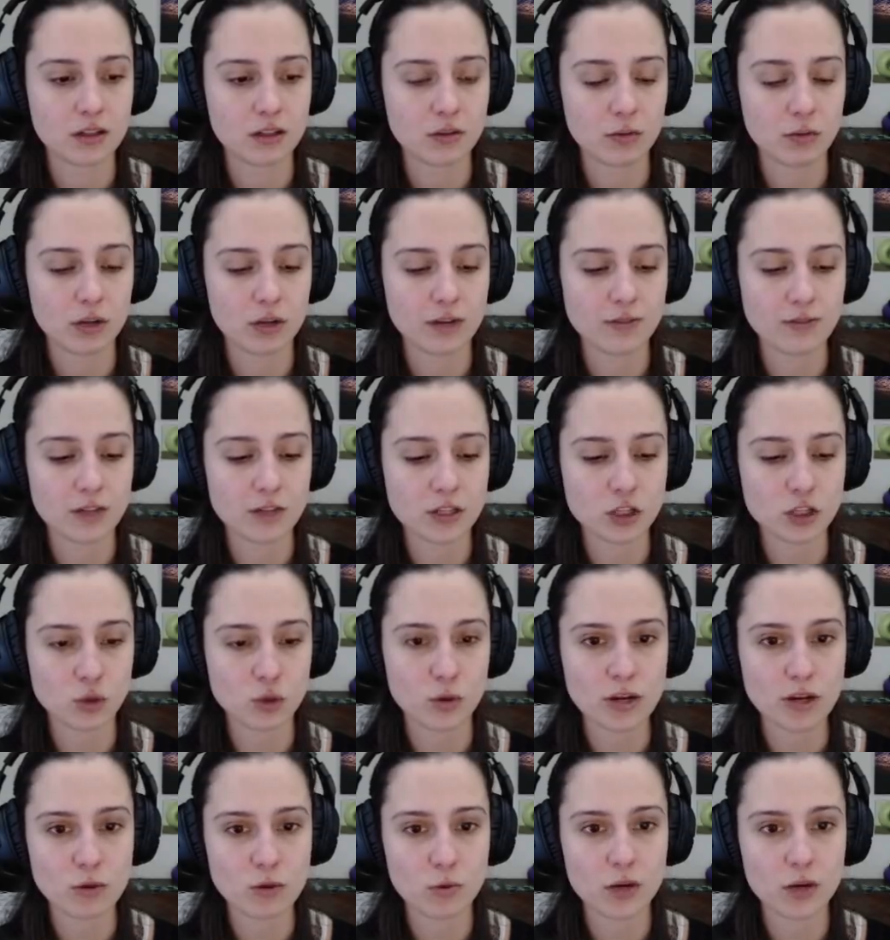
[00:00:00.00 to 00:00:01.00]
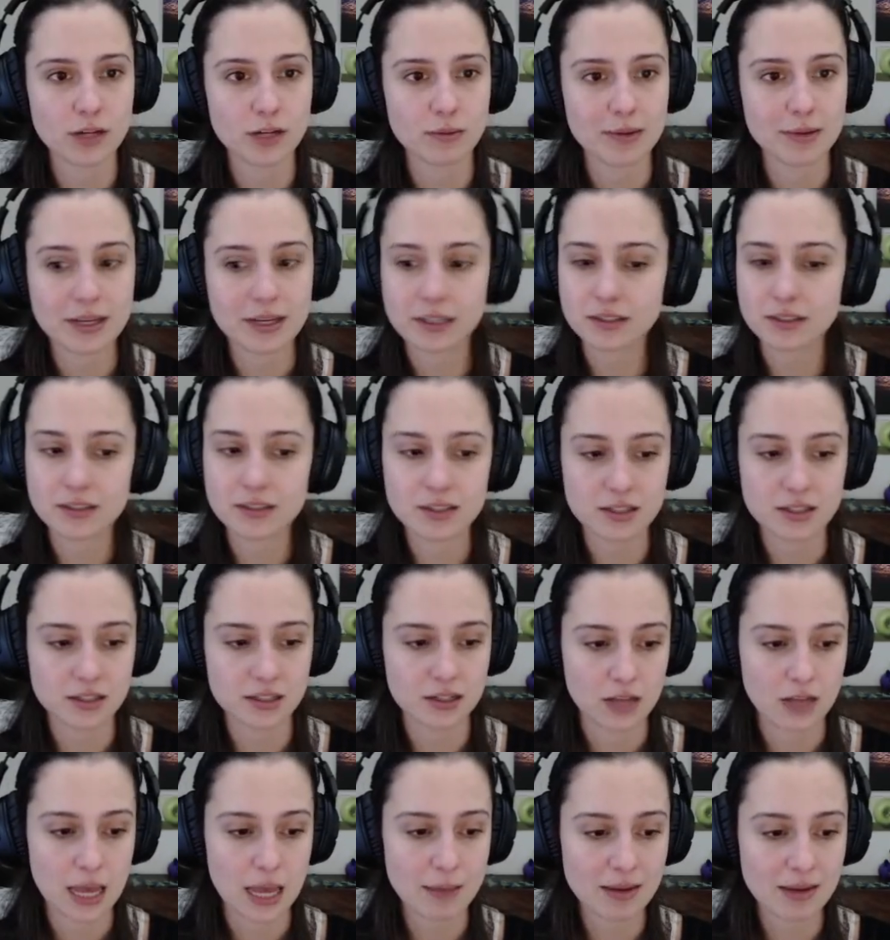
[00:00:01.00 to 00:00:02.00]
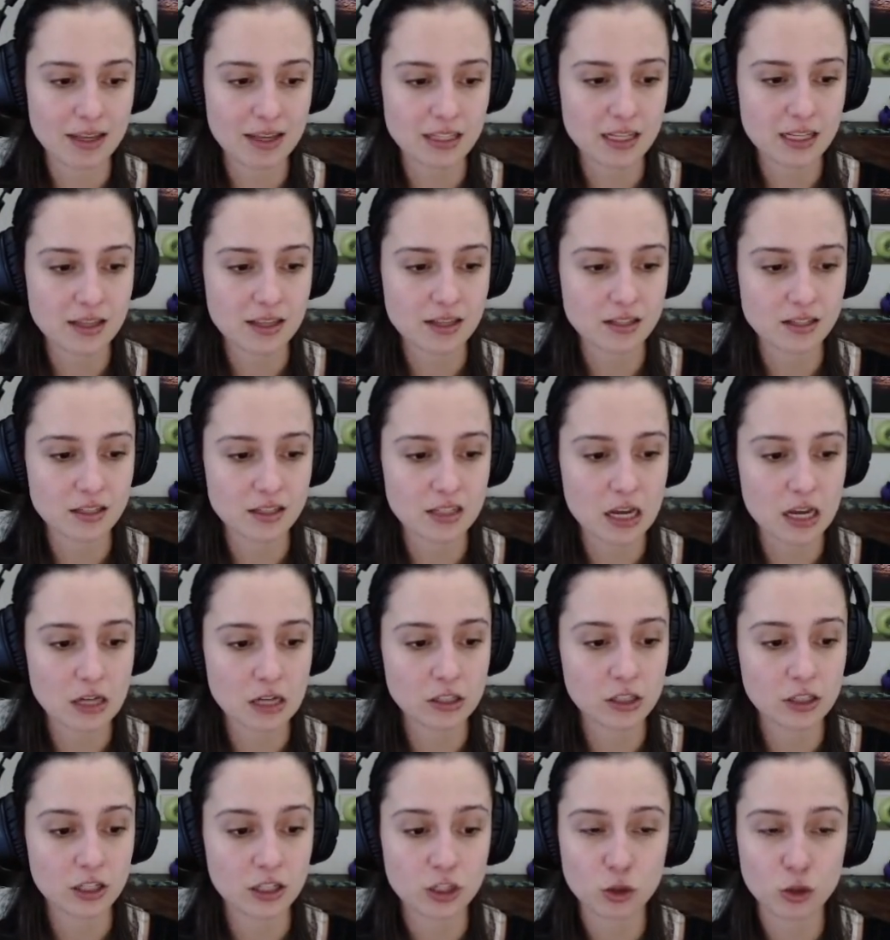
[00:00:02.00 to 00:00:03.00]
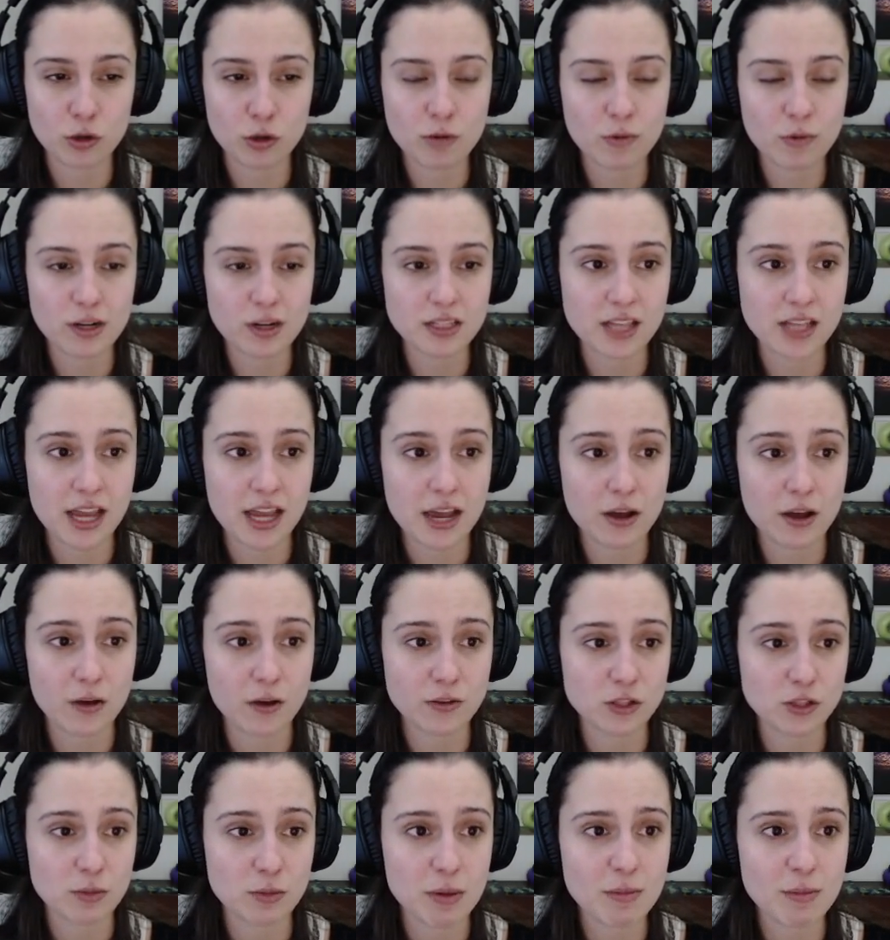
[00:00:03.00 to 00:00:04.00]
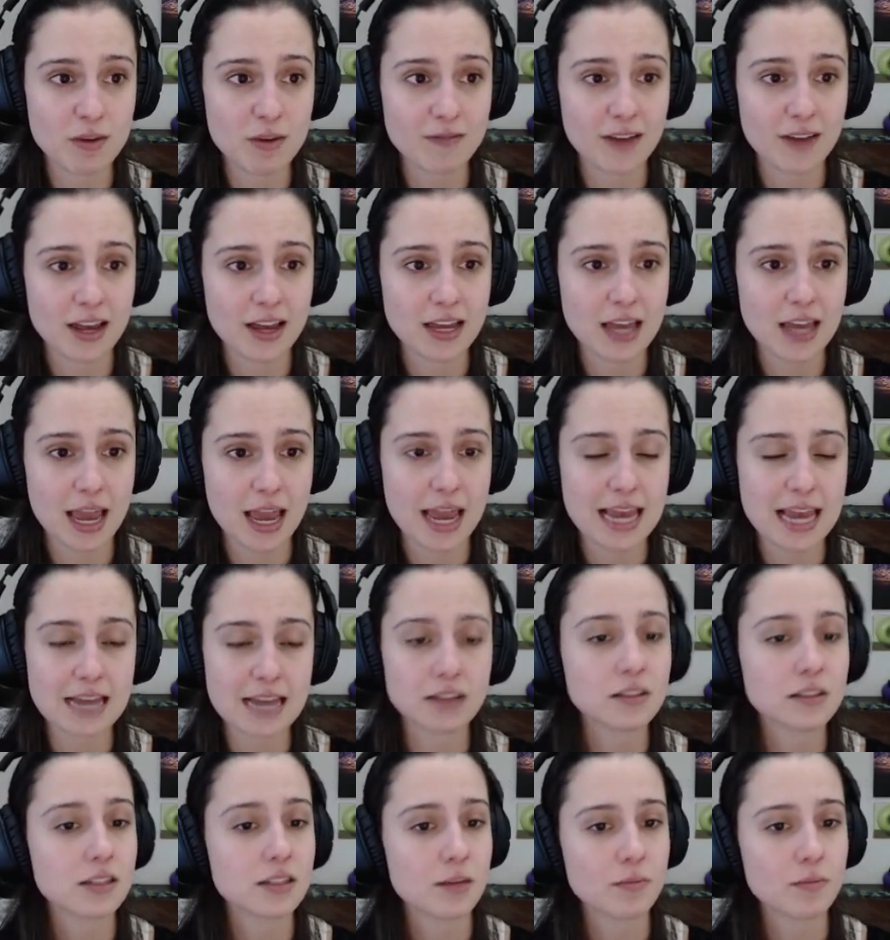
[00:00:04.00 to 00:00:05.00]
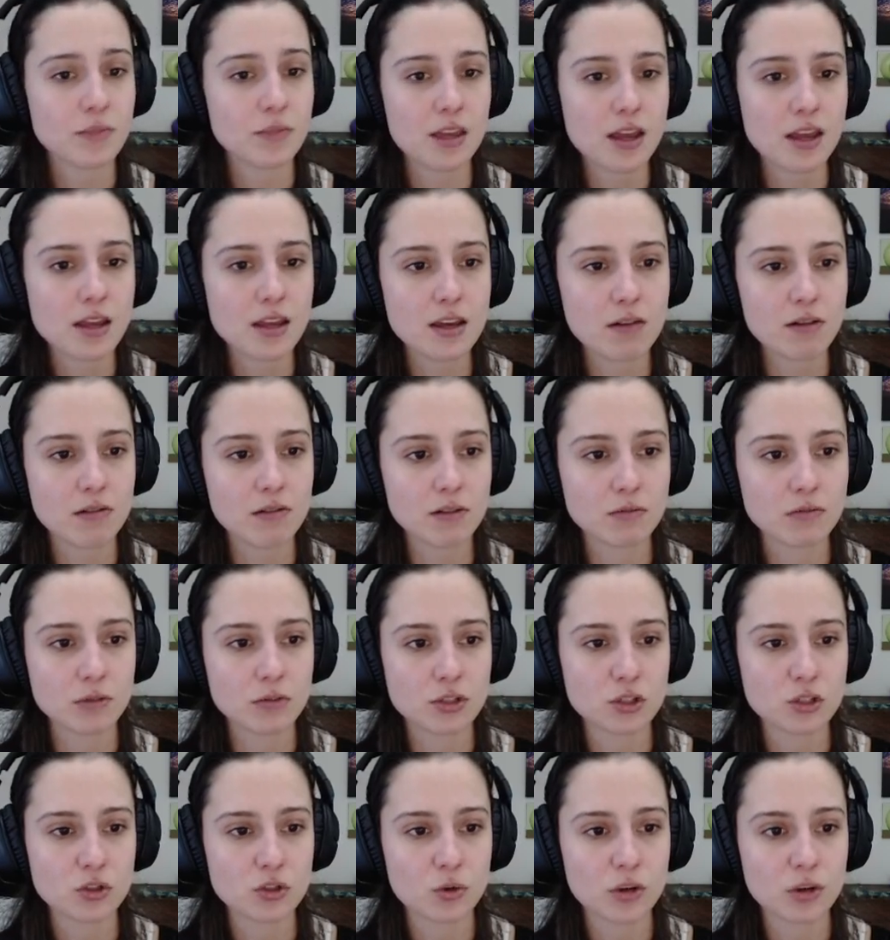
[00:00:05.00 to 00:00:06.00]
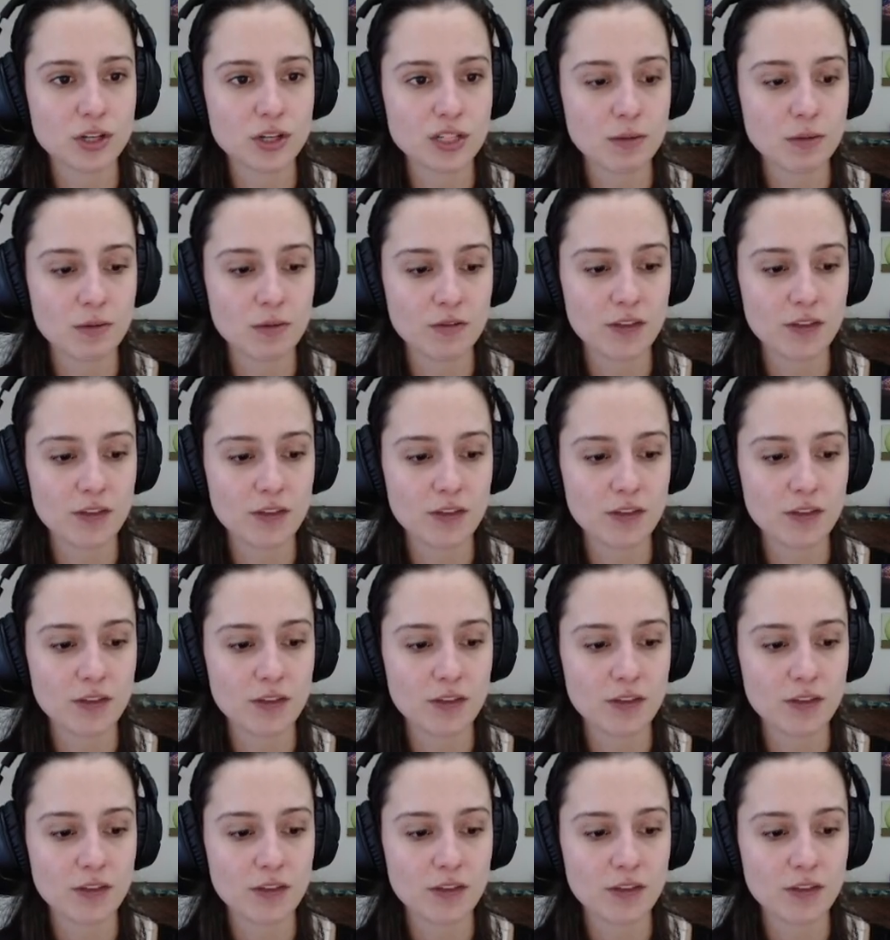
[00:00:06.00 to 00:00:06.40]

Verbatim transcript: Whatever the 21 means. I'm guessing this is hunger and 21 is health. So maybe if I ate something, it would restore some of